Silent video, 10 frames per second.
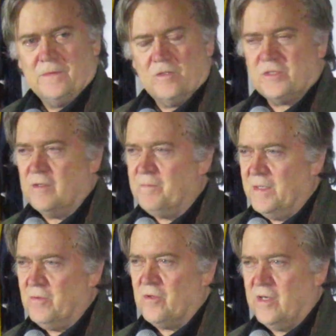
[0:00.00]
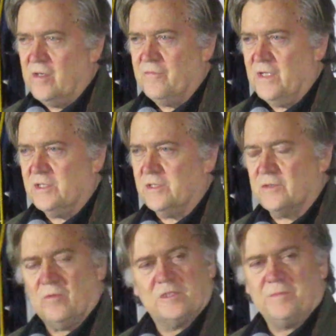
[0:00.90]
There's some people that are
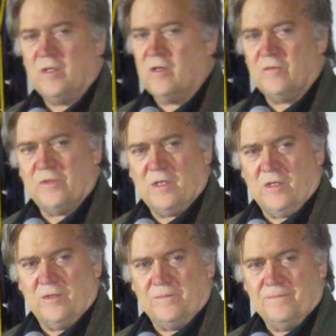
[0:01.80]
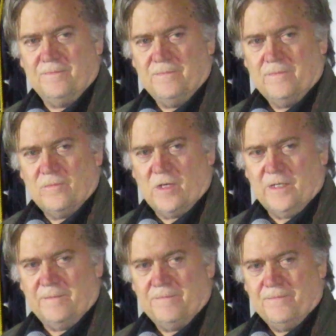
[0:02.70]
interventionists, wants to be all over the globe,
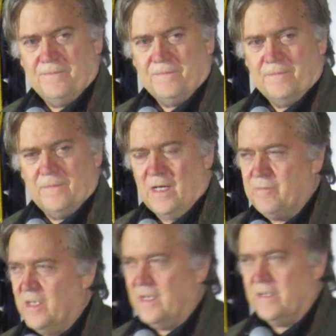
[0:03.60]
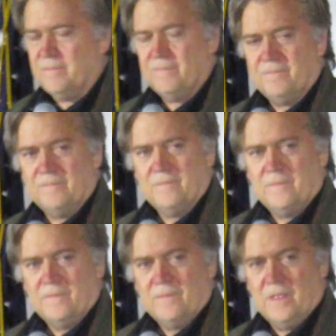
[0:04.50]
right? I'm not.
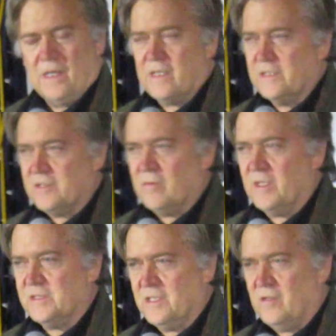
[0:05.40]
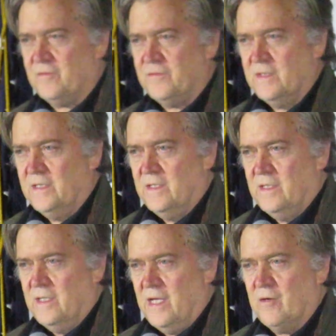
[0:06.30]
And I consider myself
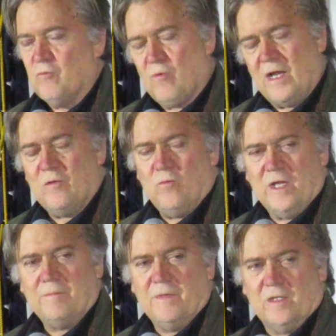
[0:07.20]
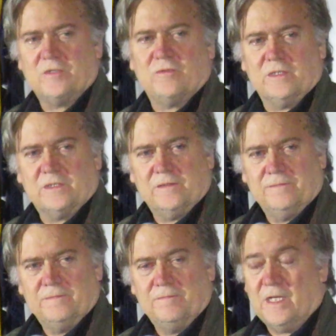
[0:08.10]
a right-wing militarist.
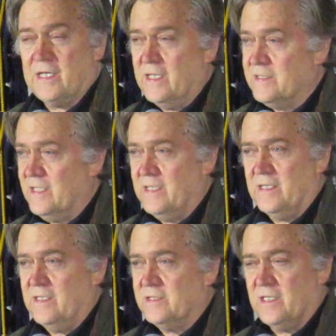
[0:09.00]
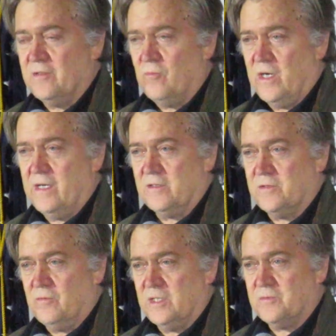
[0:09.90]
But I got to tell you, inside the White House,
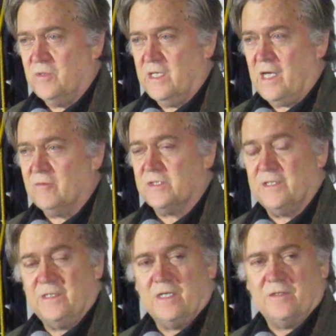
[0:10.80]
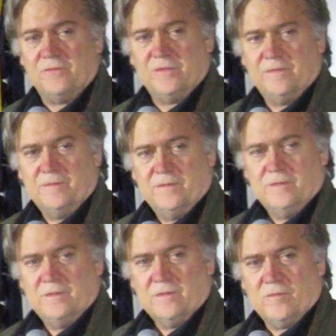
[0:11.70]
the West Wing, I was a dove,
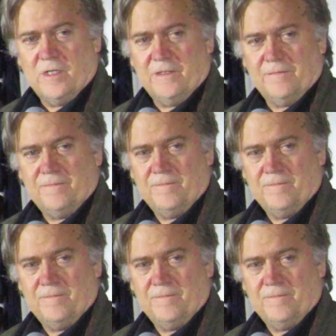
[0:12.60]
right?